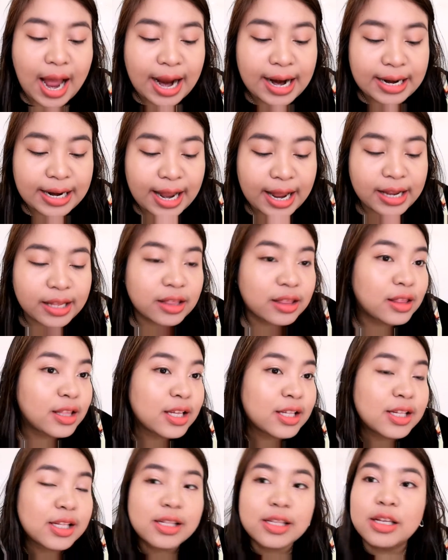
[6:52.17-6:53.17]
I like,
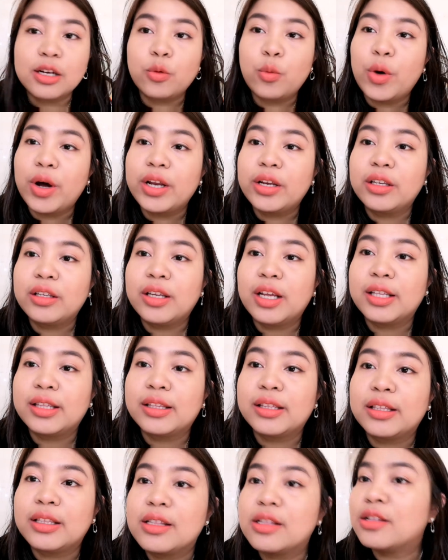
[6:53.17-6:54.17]
this is the one
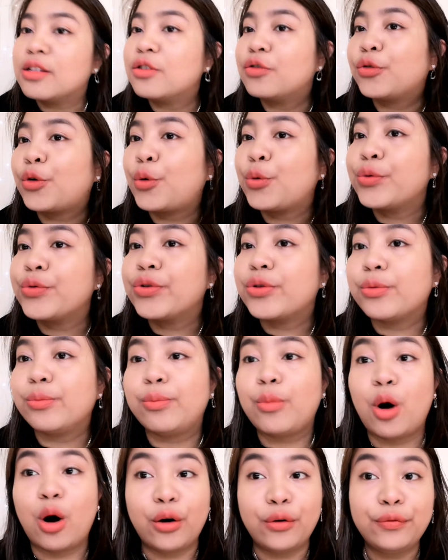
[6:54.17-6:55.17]
that's rose
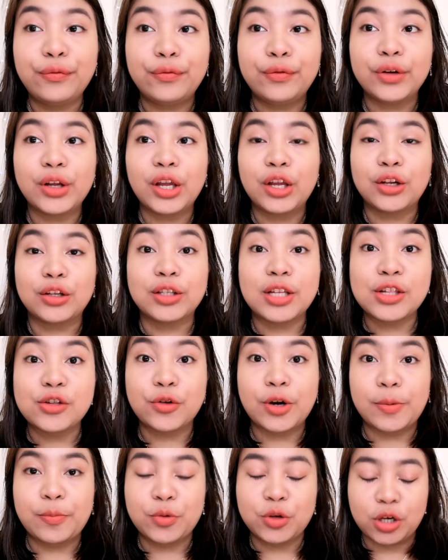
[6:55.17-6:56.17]
mauve in
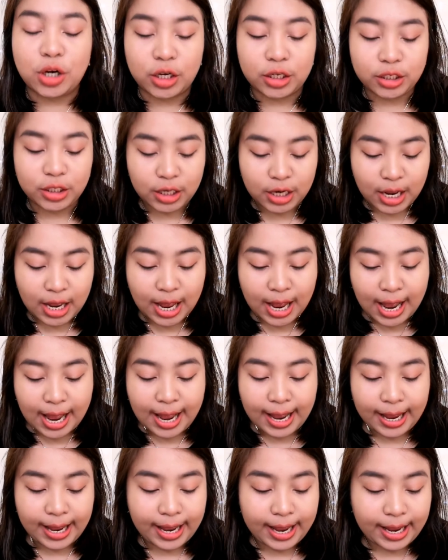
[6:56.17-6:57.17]
description.
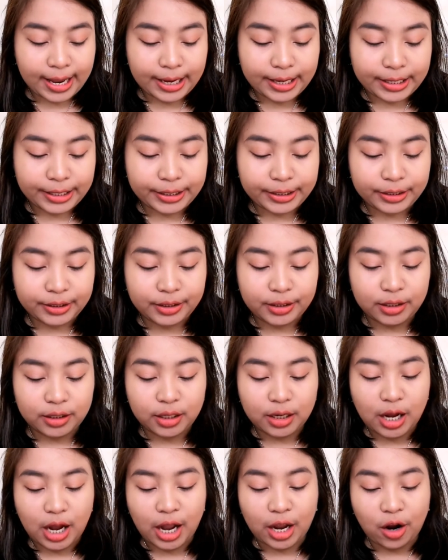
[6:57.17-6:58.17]
And
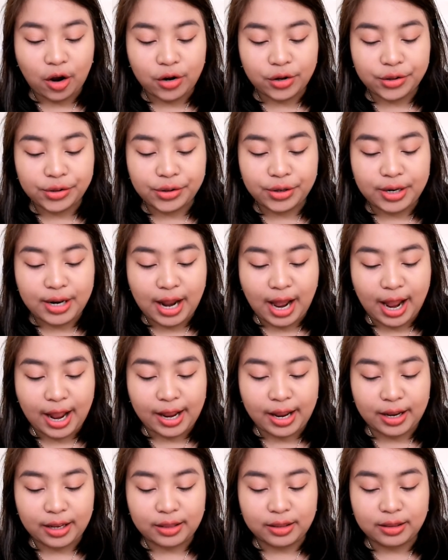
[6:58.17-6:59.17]
I also
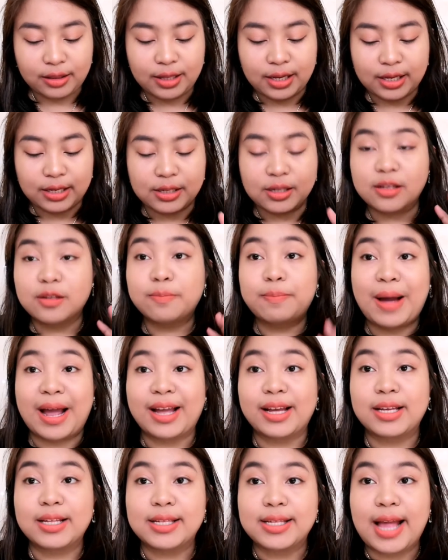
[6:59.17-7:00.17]
like the
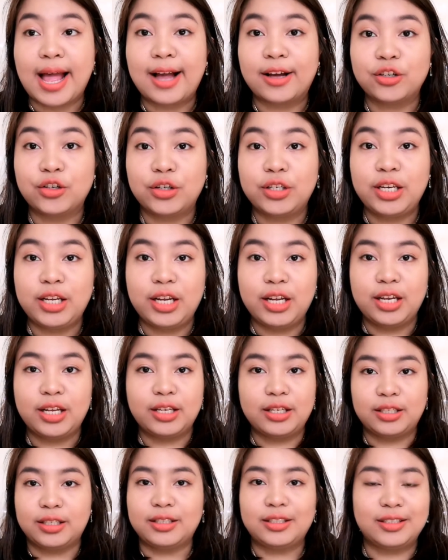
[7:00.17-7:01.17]
spice.
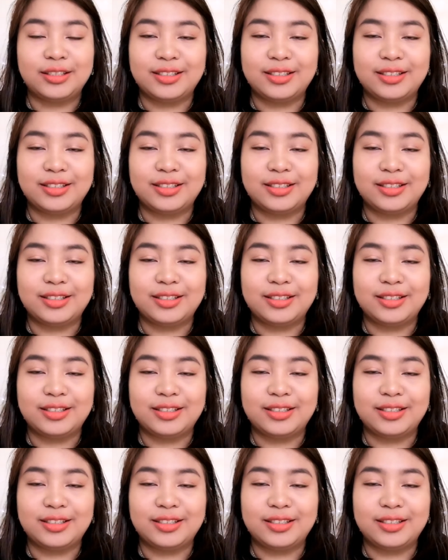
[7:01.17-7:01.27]
Actually,